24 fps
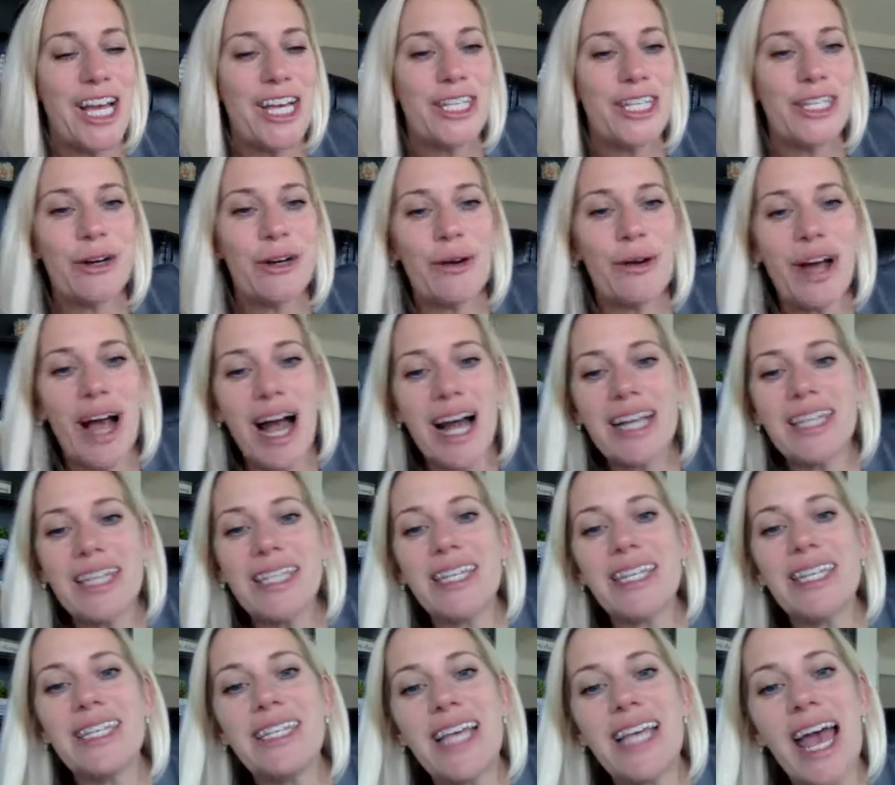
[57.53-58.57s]
So guys,
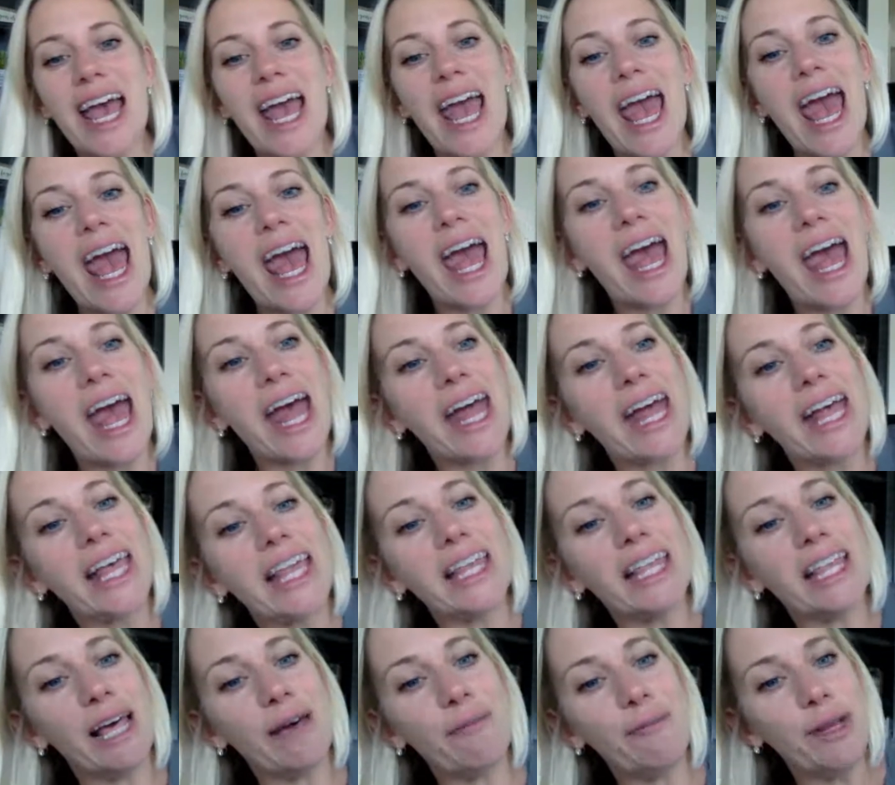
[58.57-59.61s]
say hey,
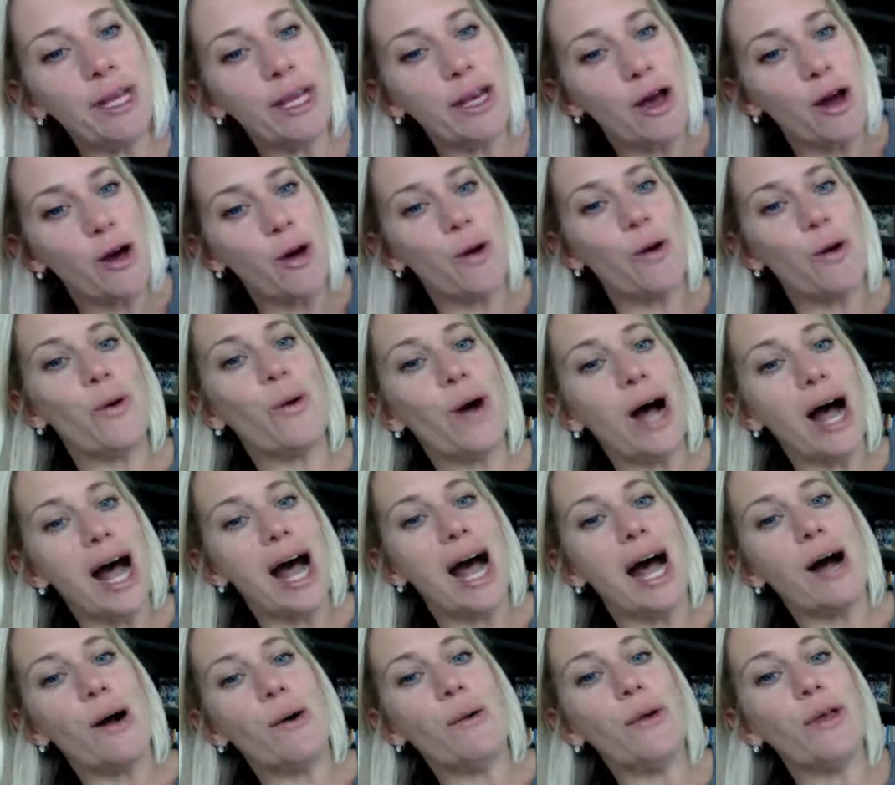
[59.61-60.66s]
let me know
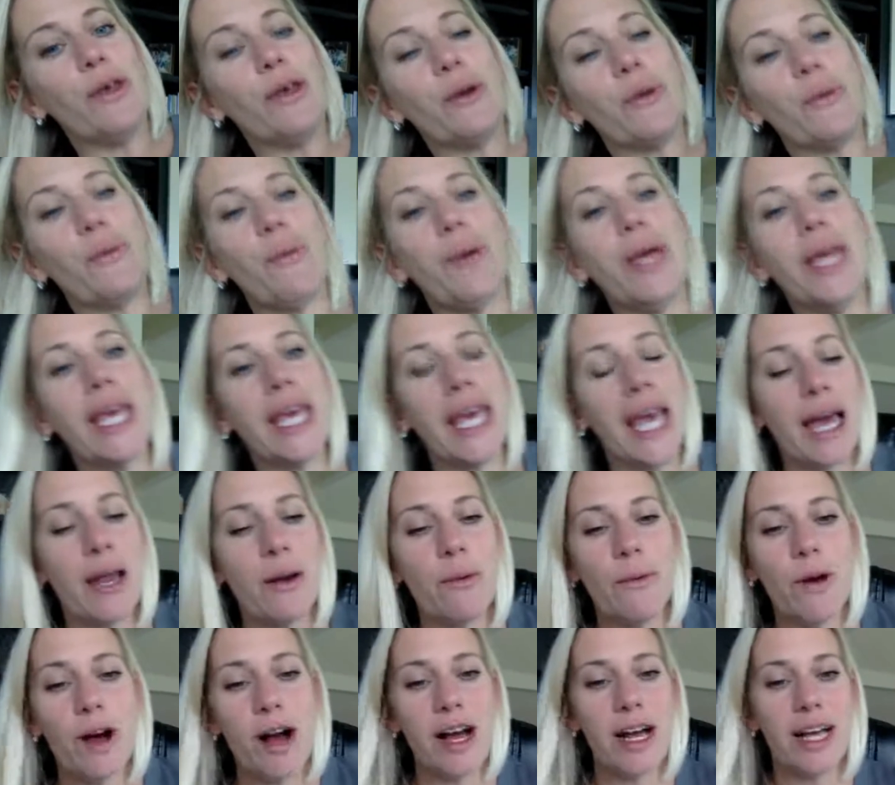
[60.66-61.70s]
how your
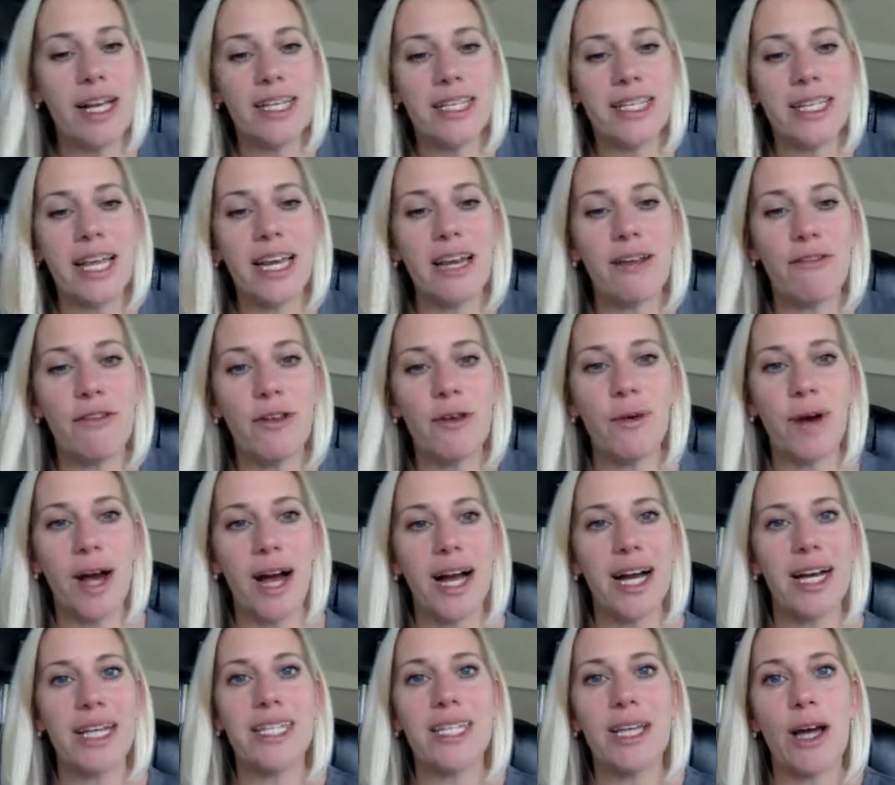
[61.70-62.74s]
weekend was, and if you
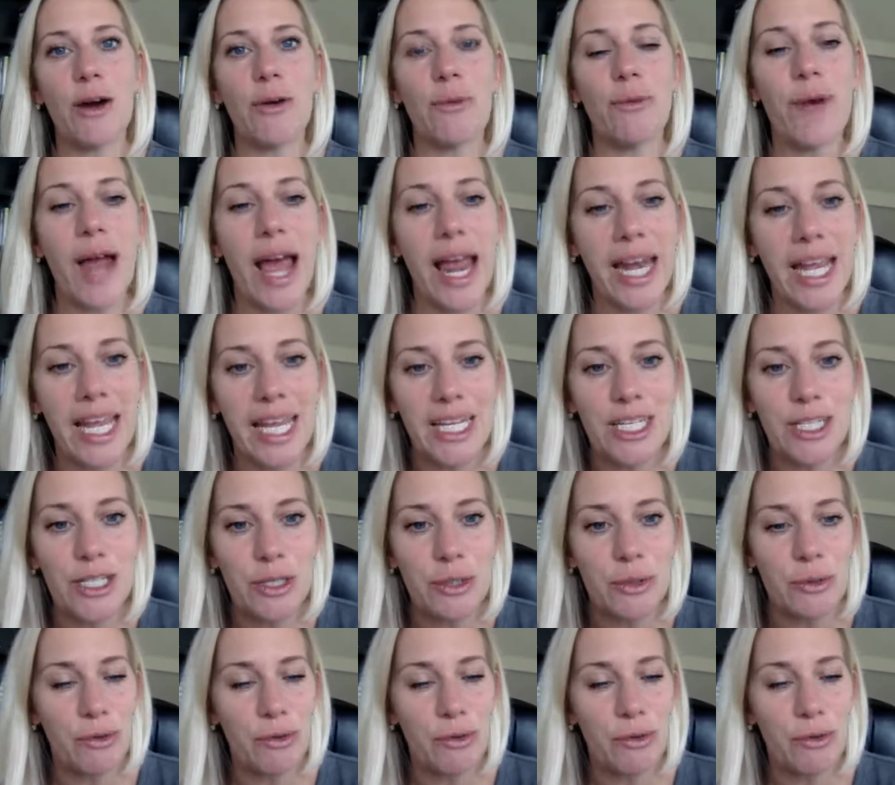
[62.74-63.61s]
guys are ready to